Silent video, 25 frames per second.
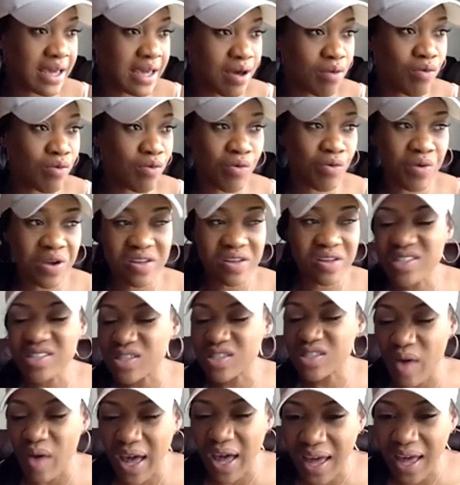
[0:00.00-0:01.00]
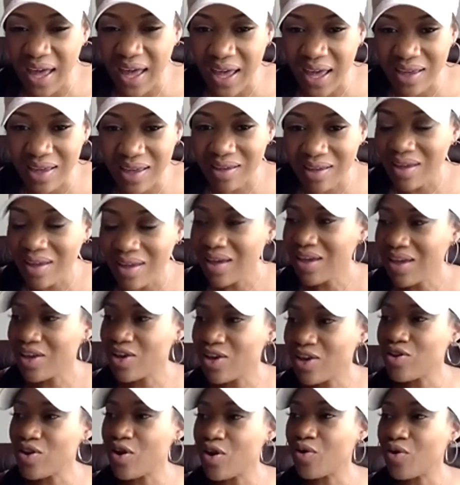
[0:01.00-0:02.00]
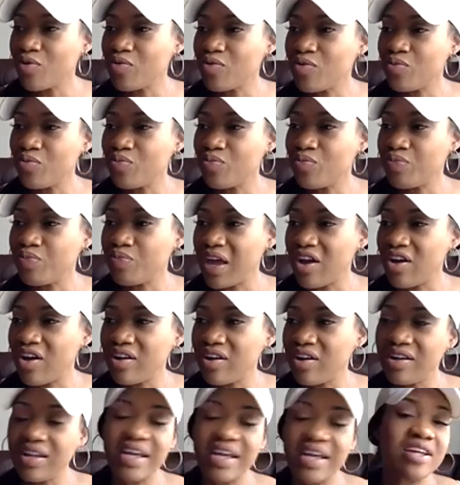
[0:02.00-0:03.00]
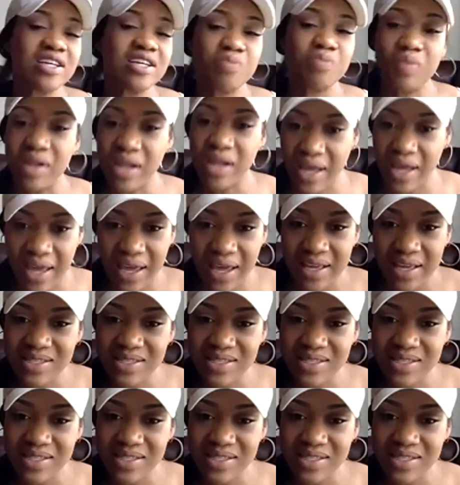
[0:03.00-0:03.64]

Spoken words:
Well, we're the SWAG. They're gonna let us play.